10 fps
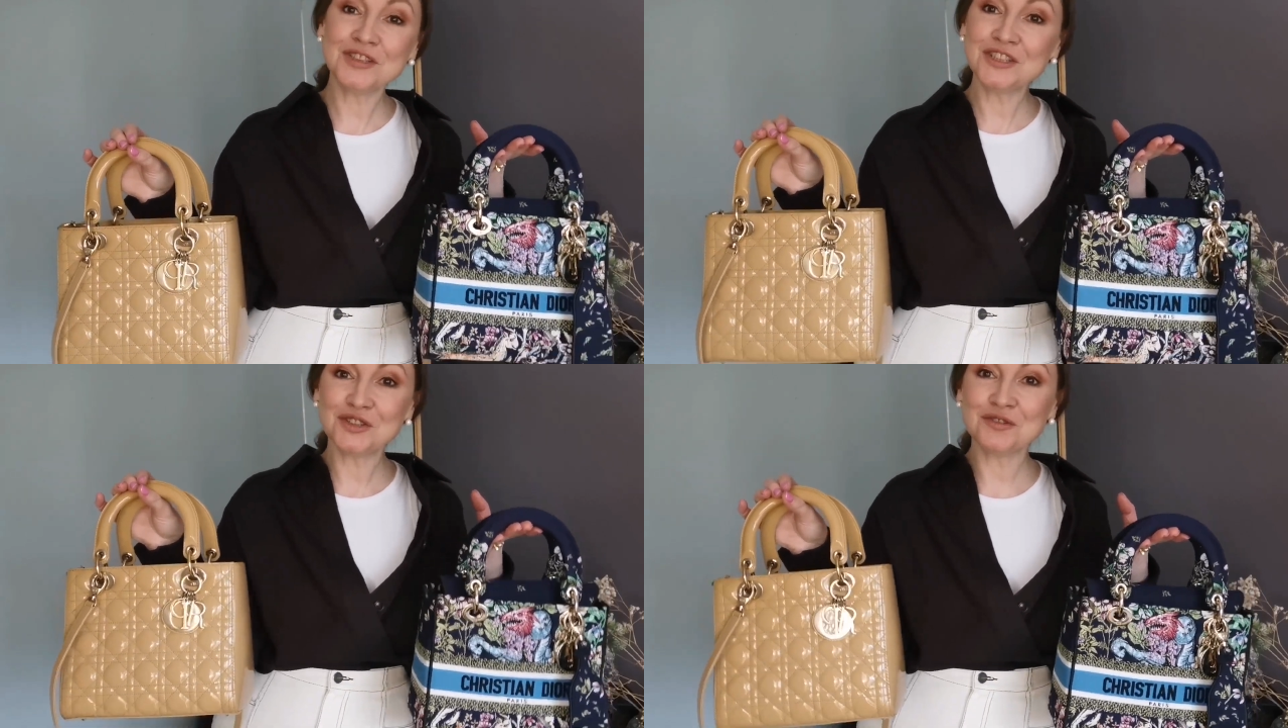
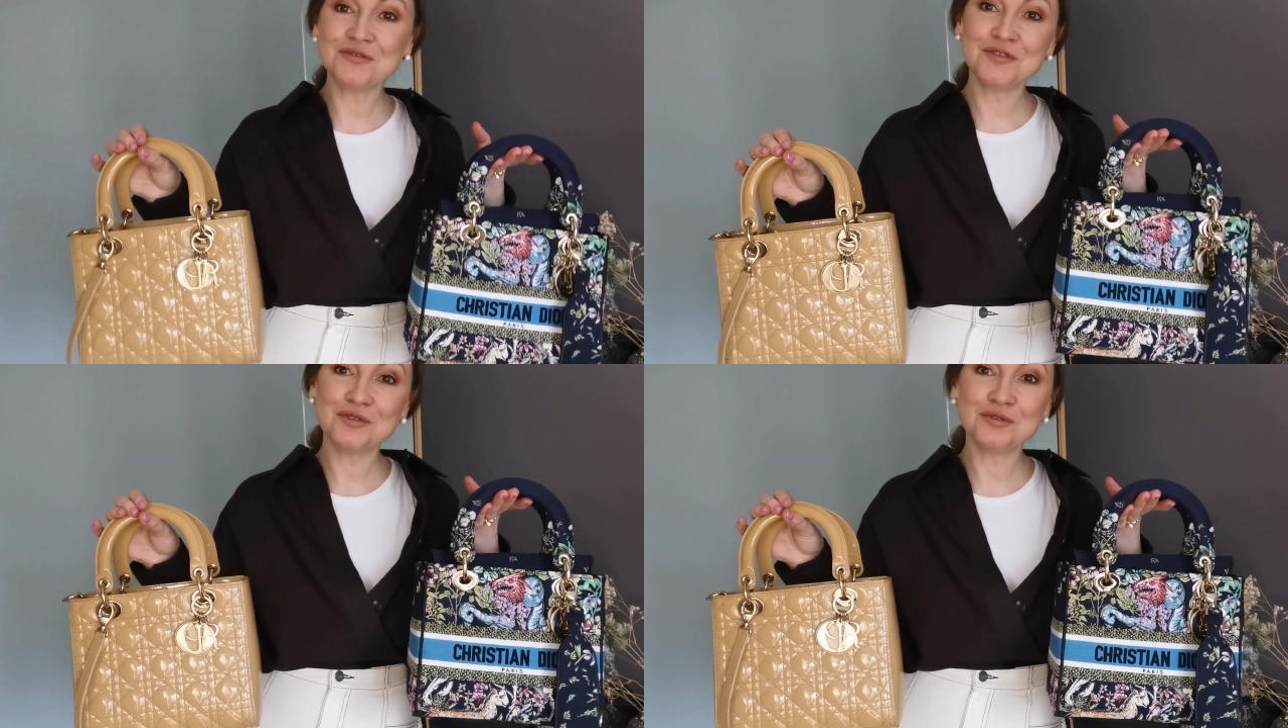which
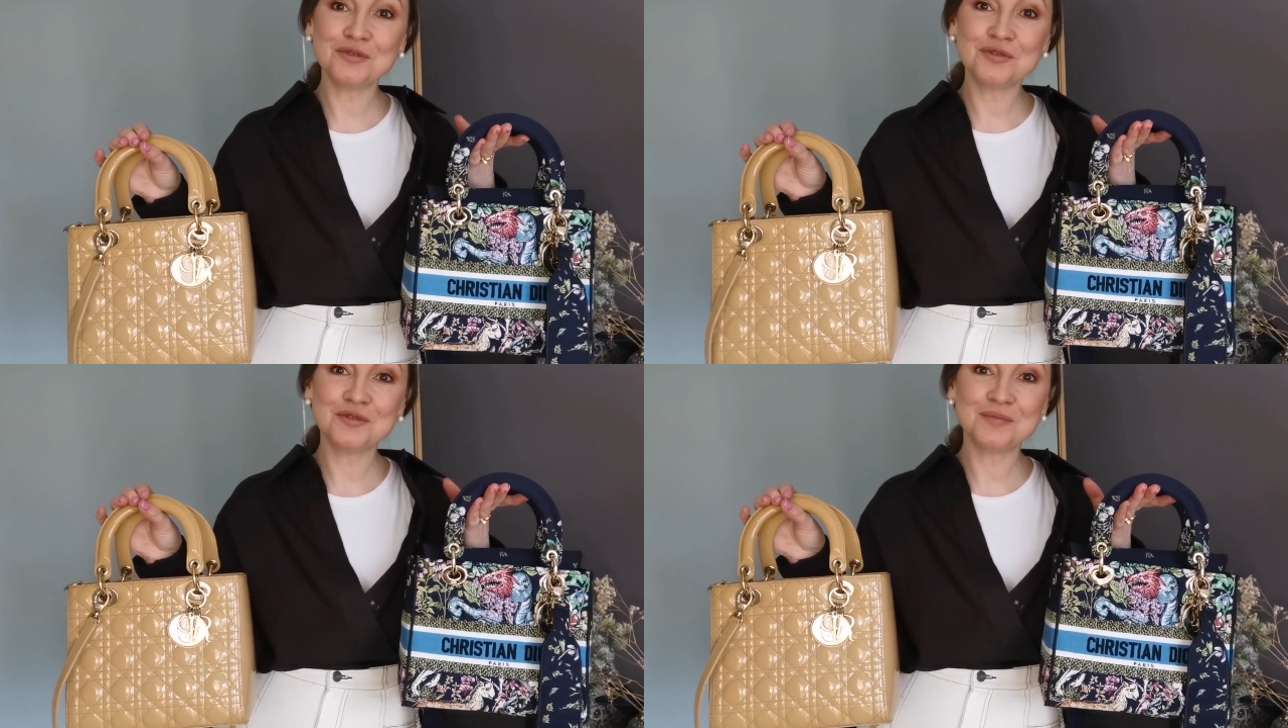of
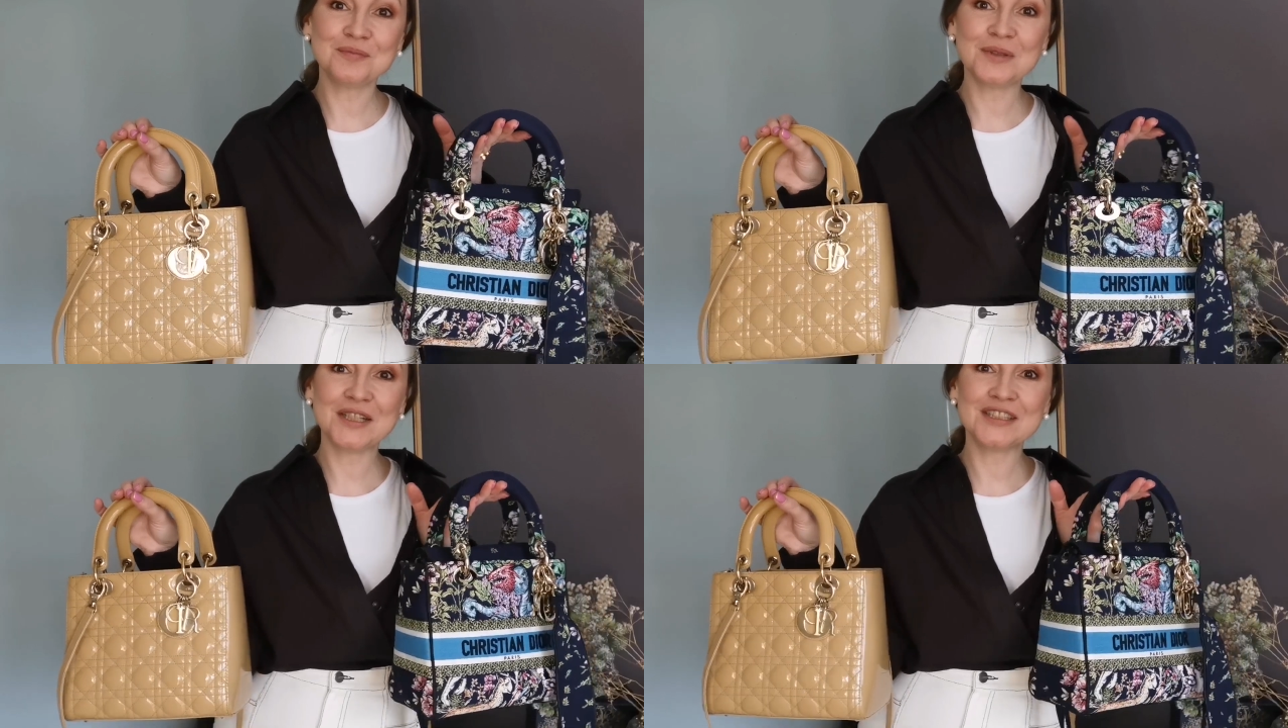
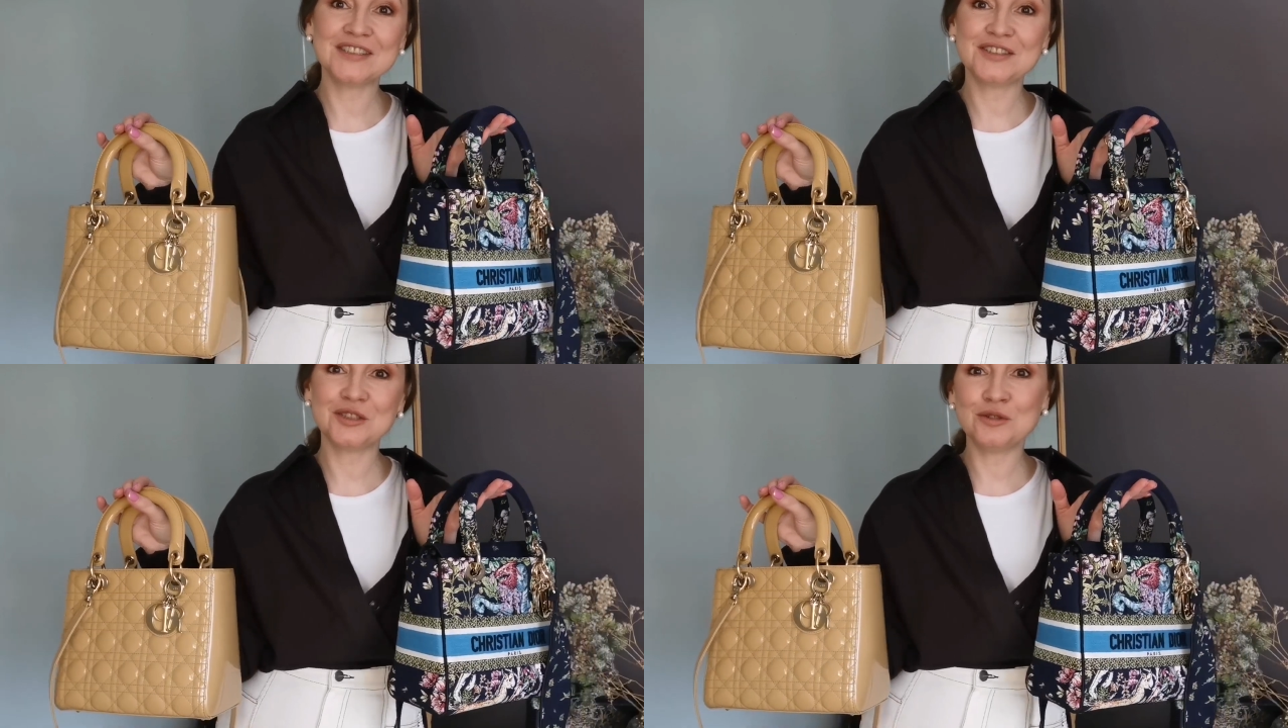two
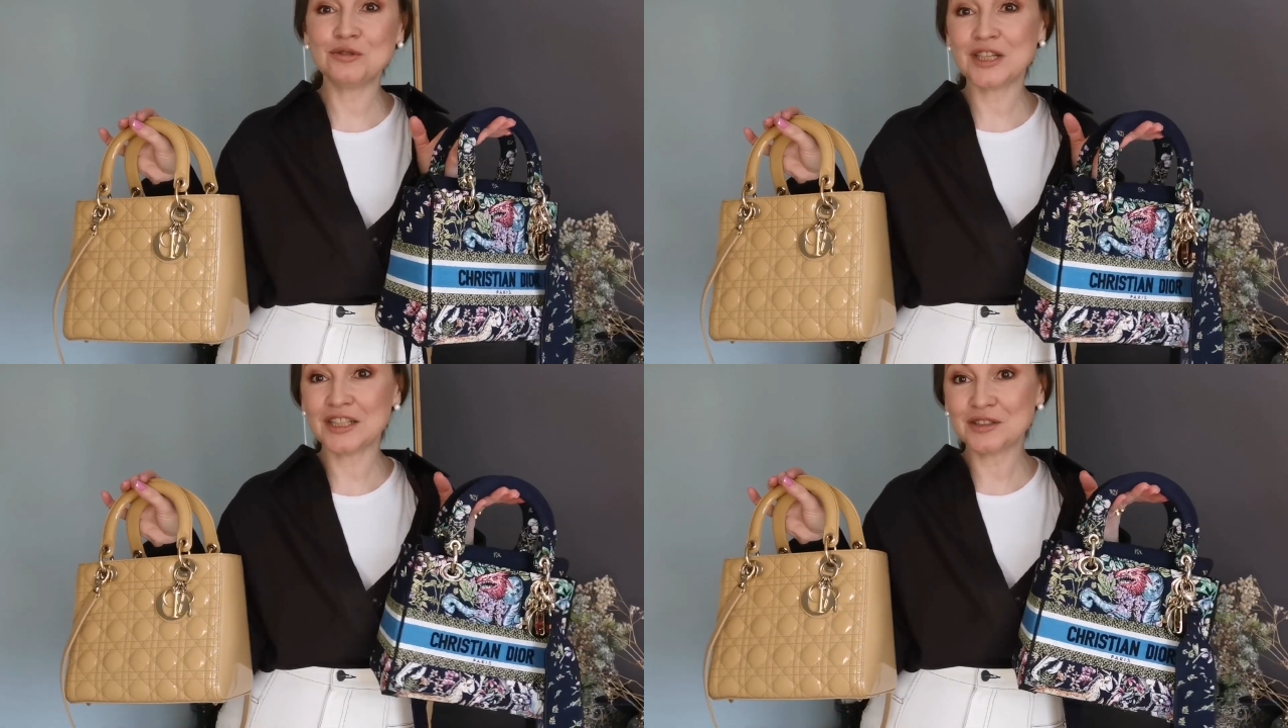bags
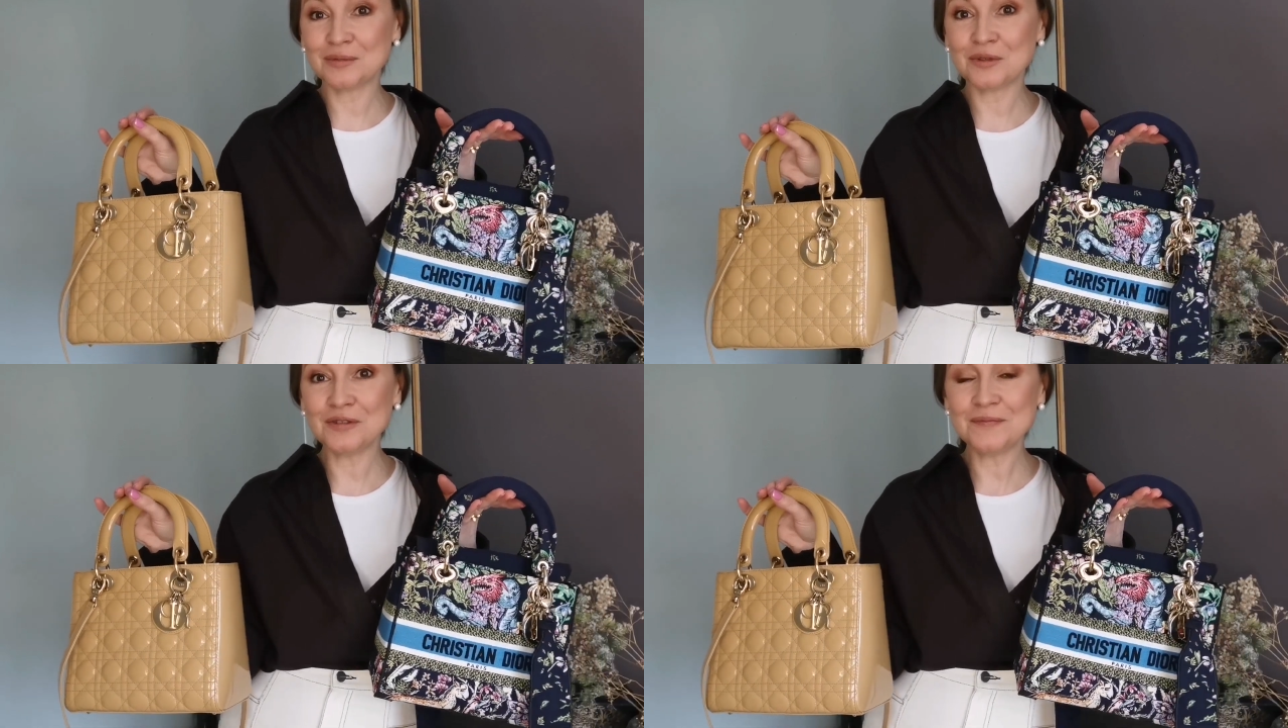you
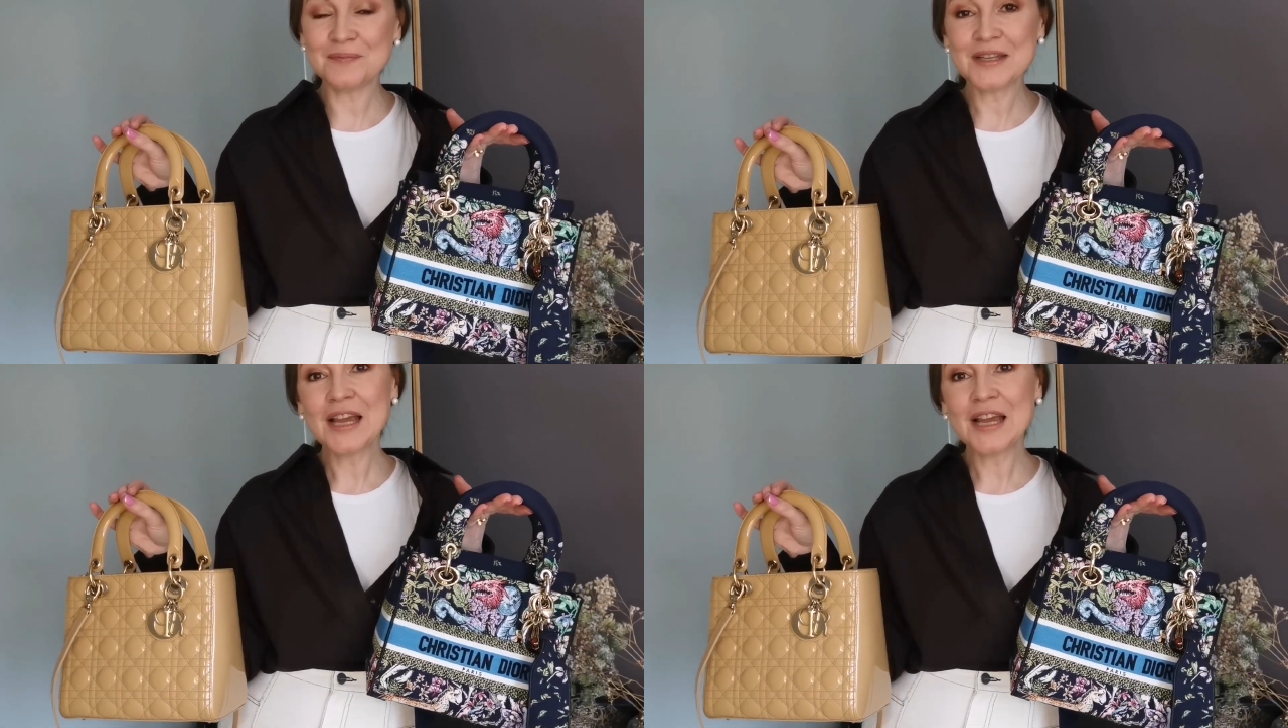like more